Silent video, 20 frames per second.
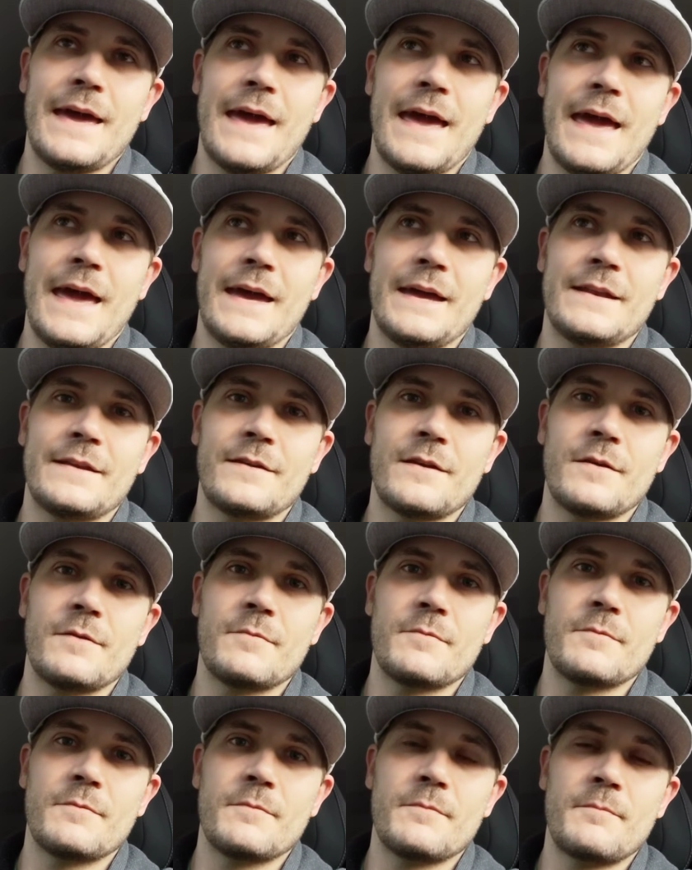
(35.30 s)
And
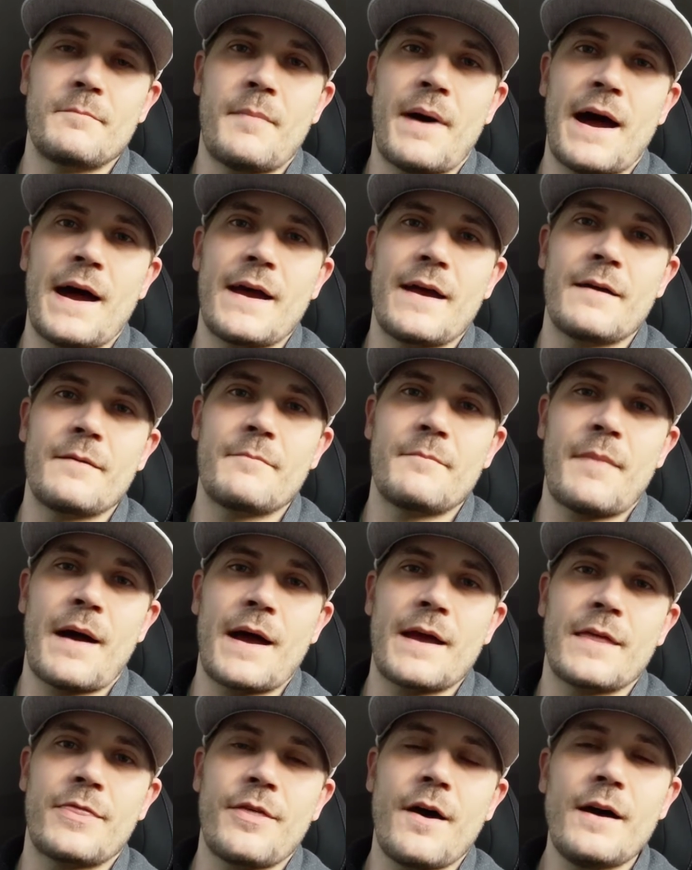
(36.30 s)
my
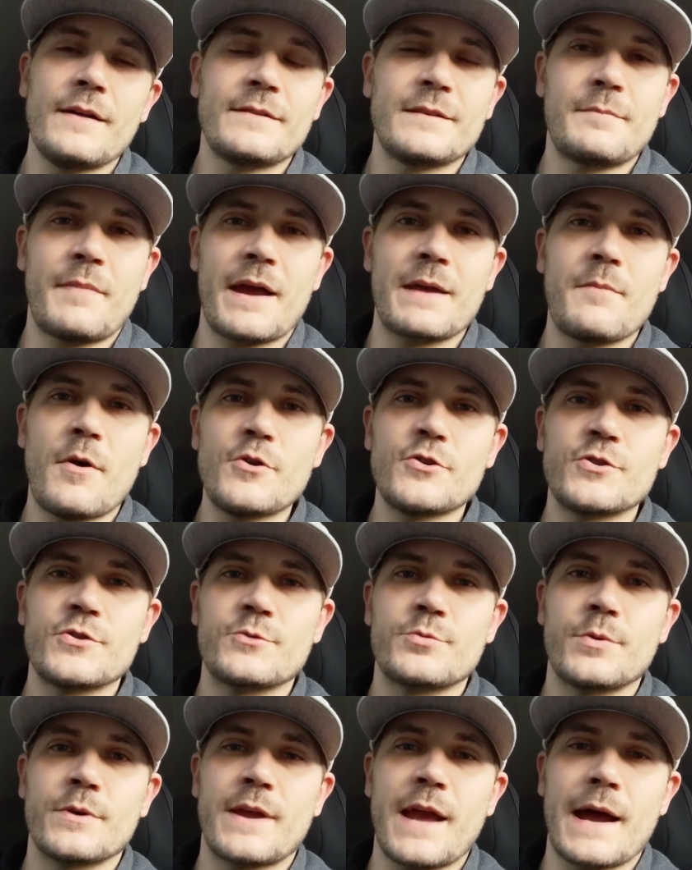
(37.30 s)
my thoughts and my
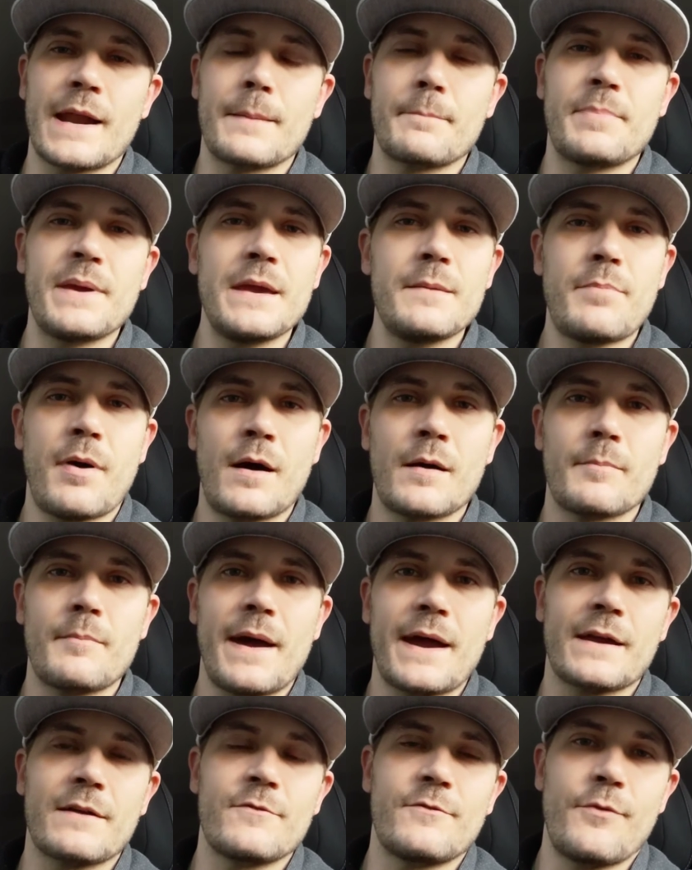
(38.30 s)
emotions would kind of ping-pong
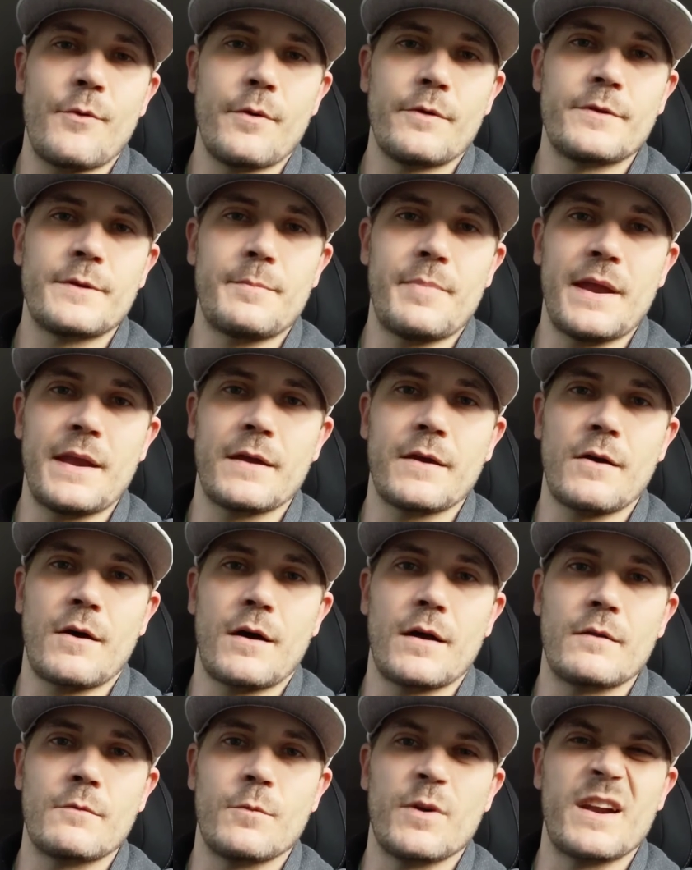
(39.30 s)
back and forth depending
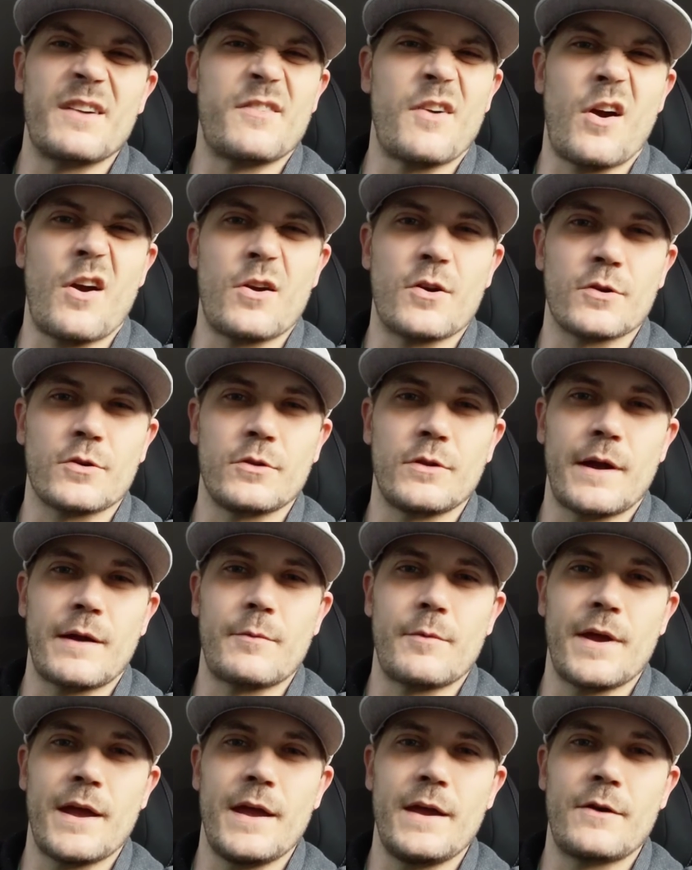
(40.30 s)
on whatever article I
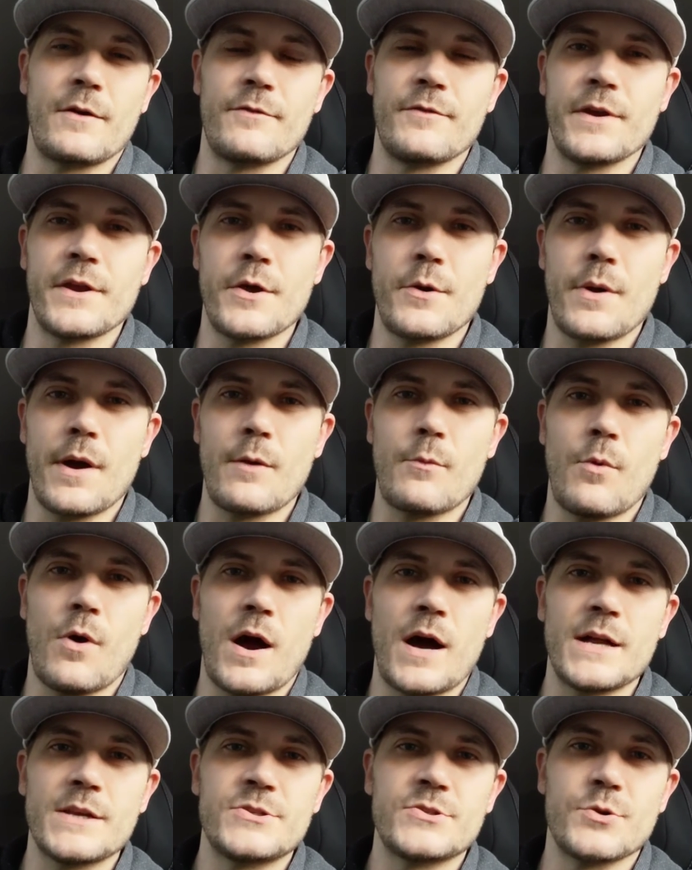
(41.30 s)
read or video I
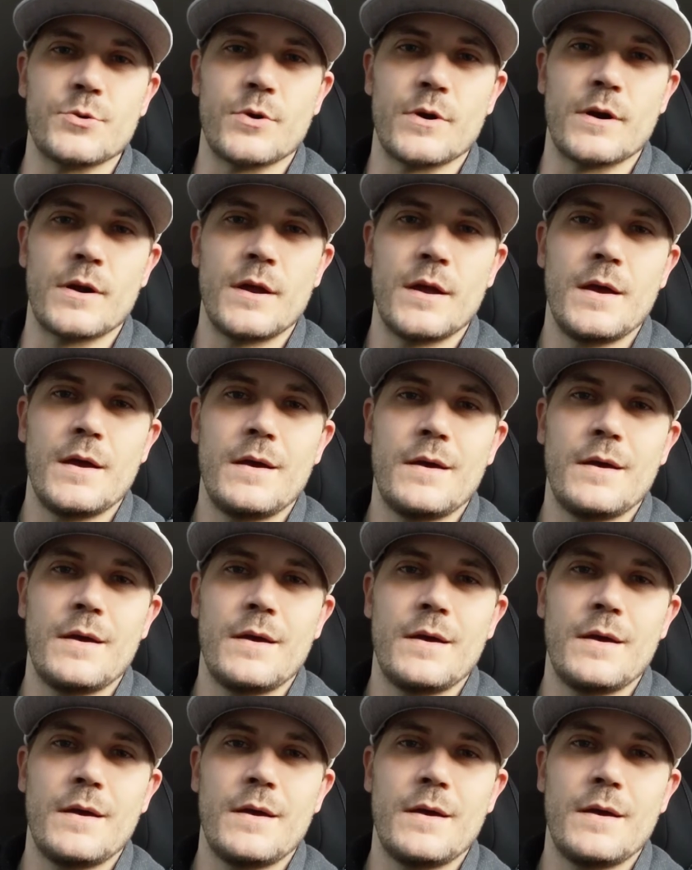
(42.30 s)
watched or